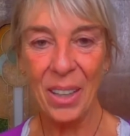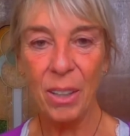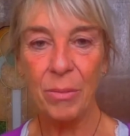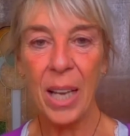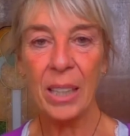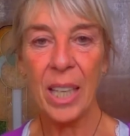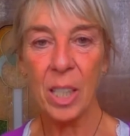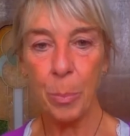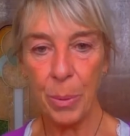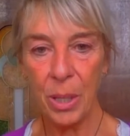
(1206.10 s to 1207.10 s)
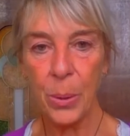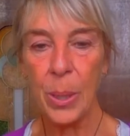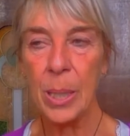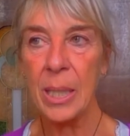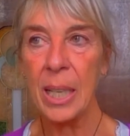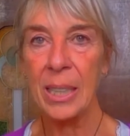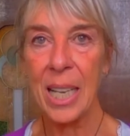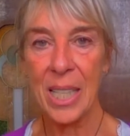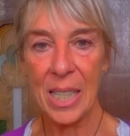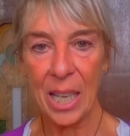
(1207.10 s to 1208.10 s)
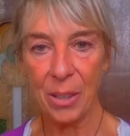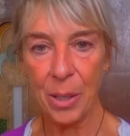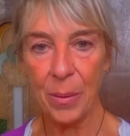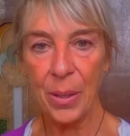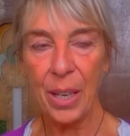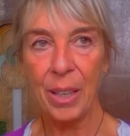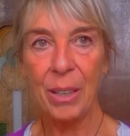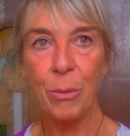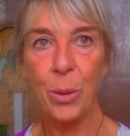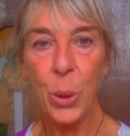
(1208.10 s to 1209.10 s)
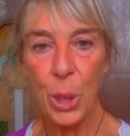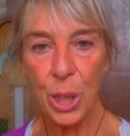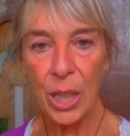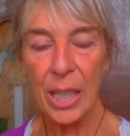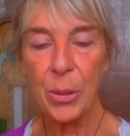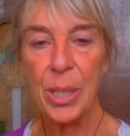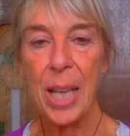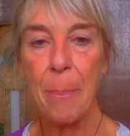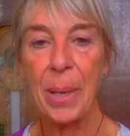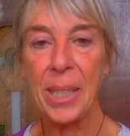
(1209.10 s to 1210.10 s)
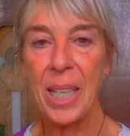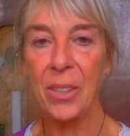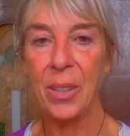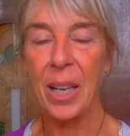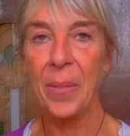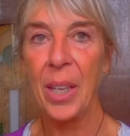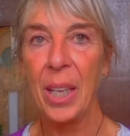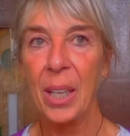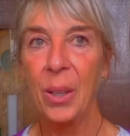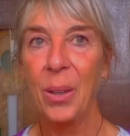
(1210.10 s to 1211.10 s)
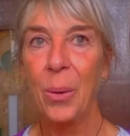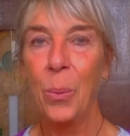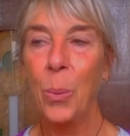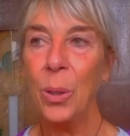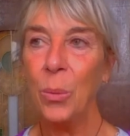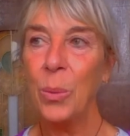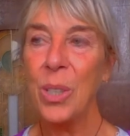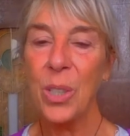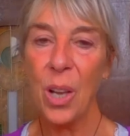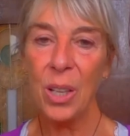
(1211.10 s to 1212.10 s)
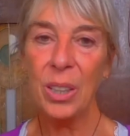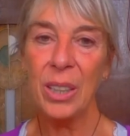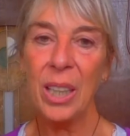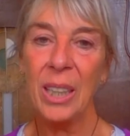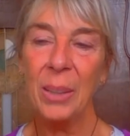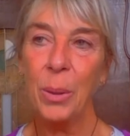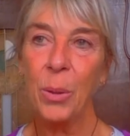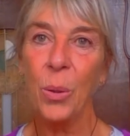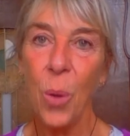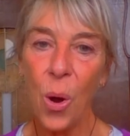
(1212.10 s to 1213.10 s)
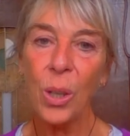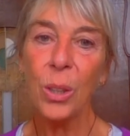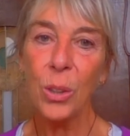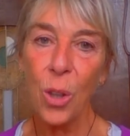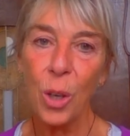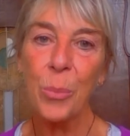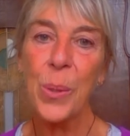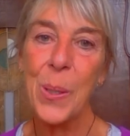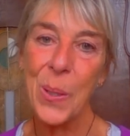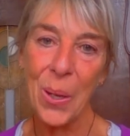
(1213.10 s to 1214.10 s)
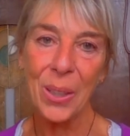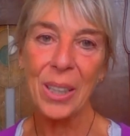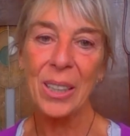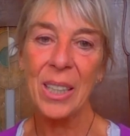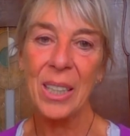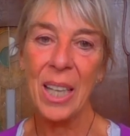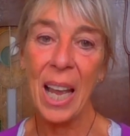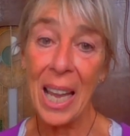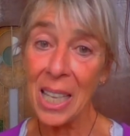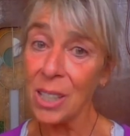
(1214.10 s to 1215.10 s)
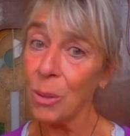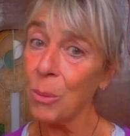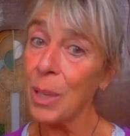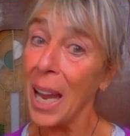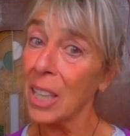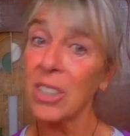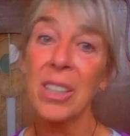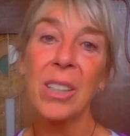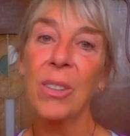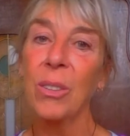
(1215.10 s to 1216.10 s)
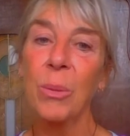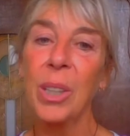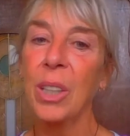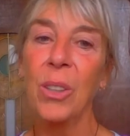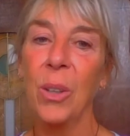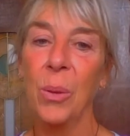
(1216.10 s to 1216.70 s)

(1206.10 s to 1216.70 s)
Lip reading: Of that experience, that necessary evolutionary step, etc. What result, what long-term result this has, we actually don't really know.